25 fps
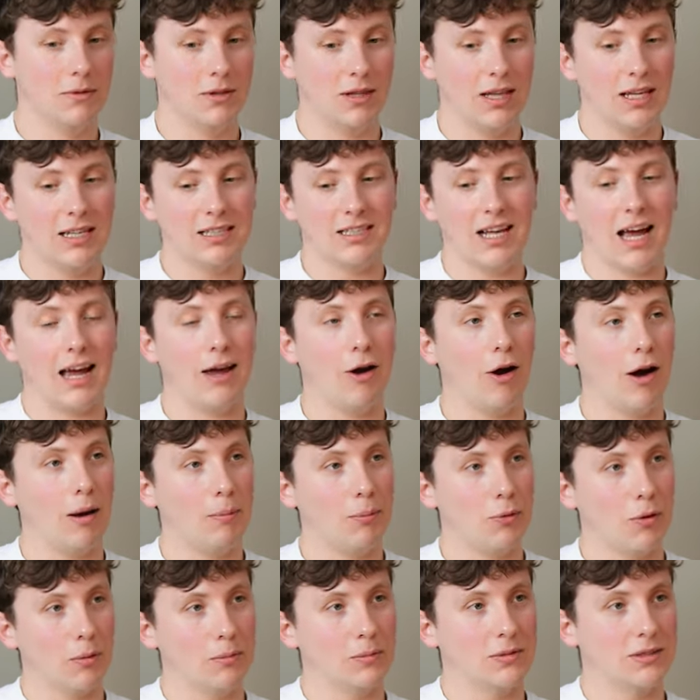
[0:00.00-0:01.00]
these AI
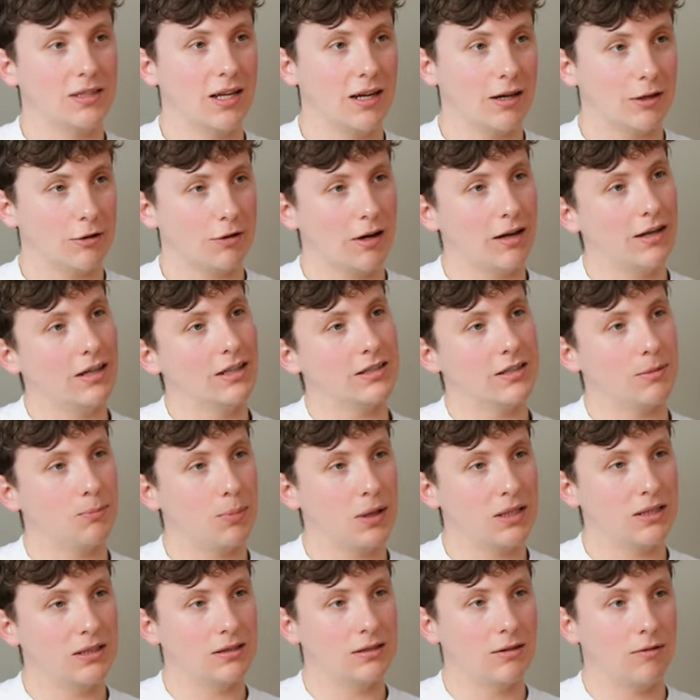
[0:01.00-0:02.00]
prompts that create this
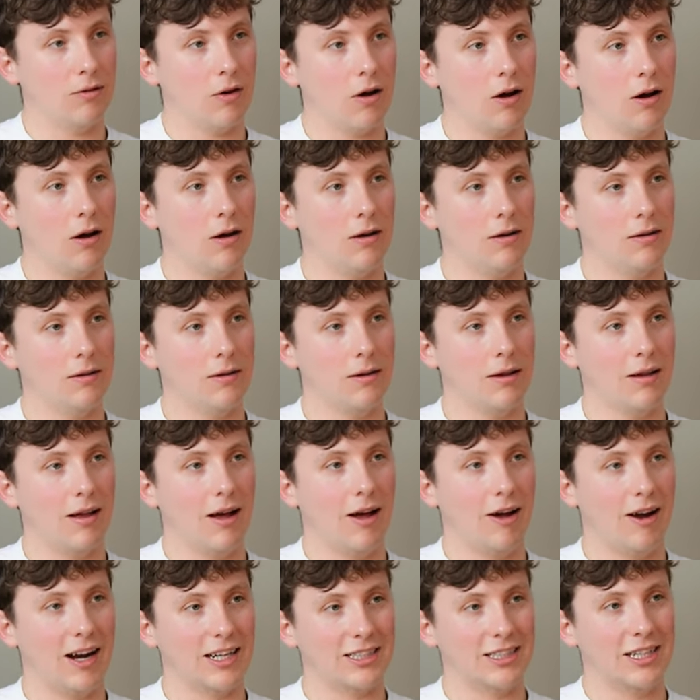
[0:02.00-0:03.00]
pieces of art
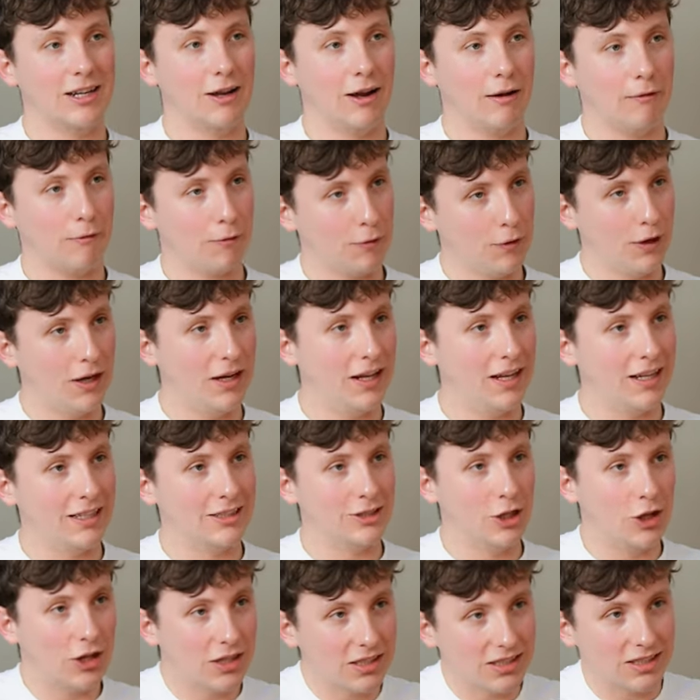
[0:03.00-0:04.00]
are actually like 3D,
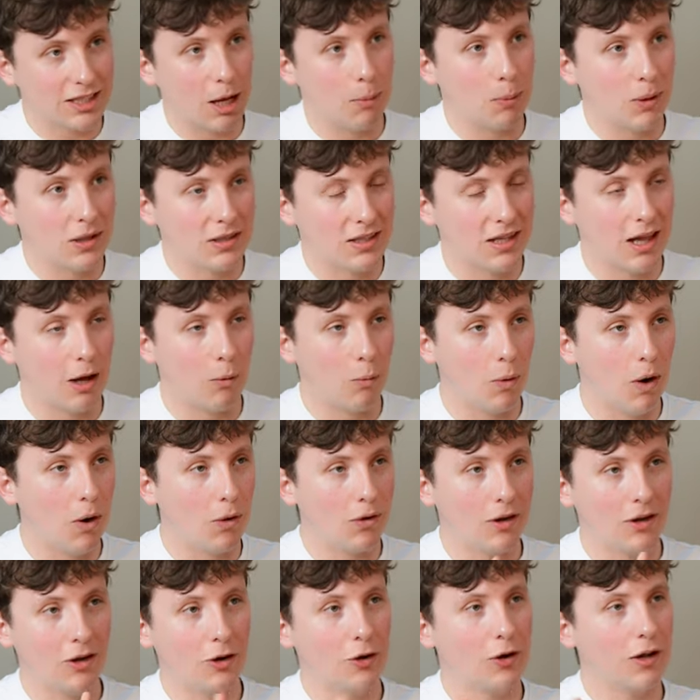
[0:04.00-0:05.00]
so you can step into that
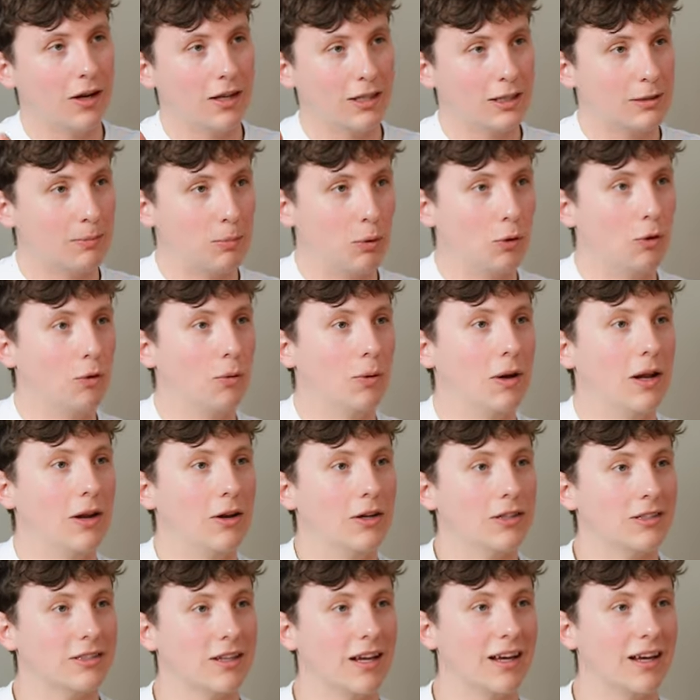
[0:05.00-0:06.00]
world and you can explore what it looks